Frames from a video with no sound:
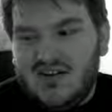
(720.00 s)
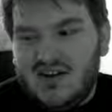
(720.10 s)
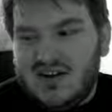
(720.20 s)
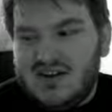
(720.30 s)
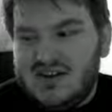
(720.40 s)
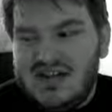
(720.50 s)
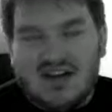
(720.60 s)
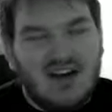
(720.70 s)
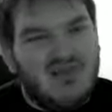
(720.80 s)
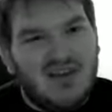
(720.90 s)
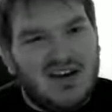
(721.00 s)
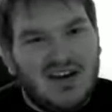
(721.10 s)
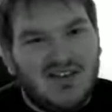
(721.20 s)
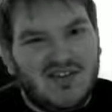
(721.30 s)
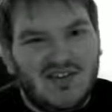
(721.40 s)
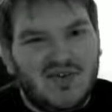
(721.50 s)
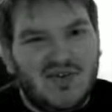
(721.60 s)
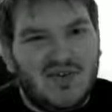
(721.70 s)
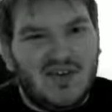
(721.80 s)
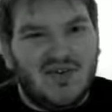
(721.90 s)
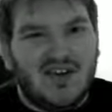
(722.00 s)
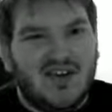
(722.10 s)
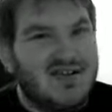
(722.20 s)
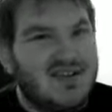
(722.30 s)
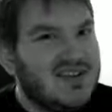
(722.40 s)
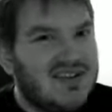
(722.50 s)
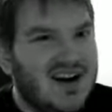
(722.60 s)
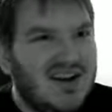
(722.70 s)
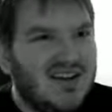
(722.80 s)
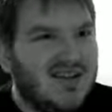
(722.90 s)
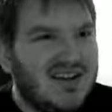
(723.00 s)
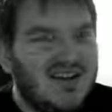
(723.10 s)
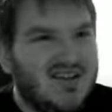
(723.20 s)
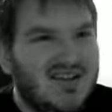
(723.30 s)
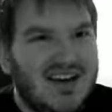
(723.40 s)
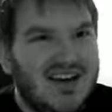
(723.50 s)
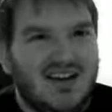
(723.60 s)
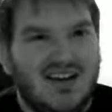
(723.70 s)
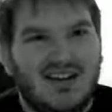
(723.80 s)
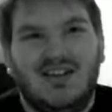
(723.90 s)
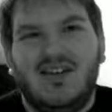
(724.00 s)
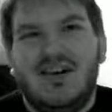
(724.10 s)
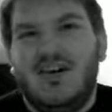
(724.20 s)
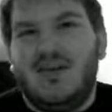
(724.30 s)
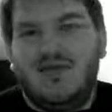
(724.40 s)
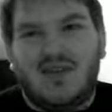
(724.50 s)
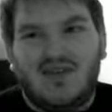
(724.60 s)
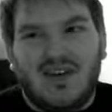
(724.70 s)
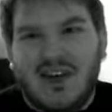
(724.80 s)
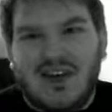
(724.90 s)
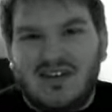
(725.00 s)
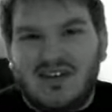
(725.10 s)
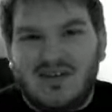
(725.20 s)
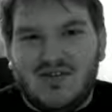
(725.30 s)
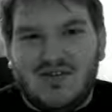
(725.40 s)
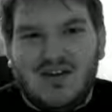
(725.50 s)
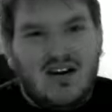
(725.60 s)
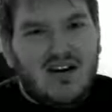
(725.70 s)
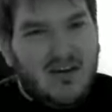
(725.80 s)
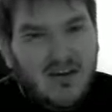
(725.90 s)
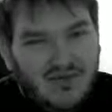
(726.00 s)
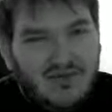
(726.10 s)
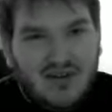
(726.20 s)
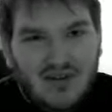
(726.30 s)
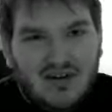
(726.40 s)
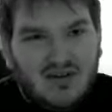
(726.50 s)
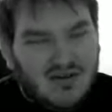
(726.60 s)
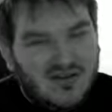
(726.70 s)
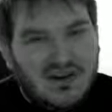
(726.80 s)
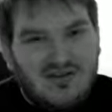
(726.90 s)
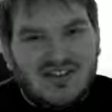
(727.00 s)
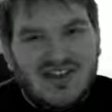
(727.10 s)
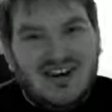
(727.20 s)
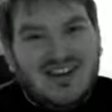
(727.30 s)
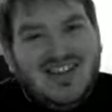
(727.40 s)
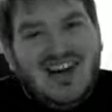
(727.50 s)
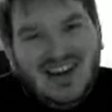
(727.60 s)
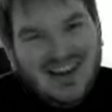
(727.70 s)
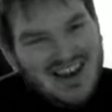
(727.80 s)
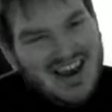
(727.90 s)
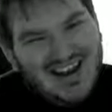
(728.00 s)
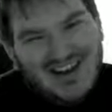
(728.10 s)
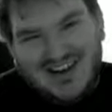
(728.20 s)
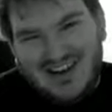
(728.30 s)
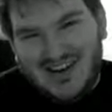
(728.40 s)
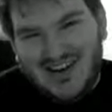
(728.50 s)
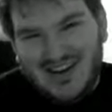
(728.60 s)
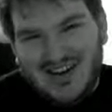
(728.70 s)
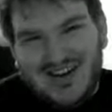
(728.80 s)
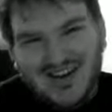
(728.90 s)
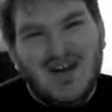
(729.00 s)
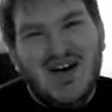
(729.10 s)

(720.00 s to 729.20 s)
to like see everybody else's review because I was excited. I was like a little kid in front of a candy store. Hopefully Peter Lorre was not outside that candy store too,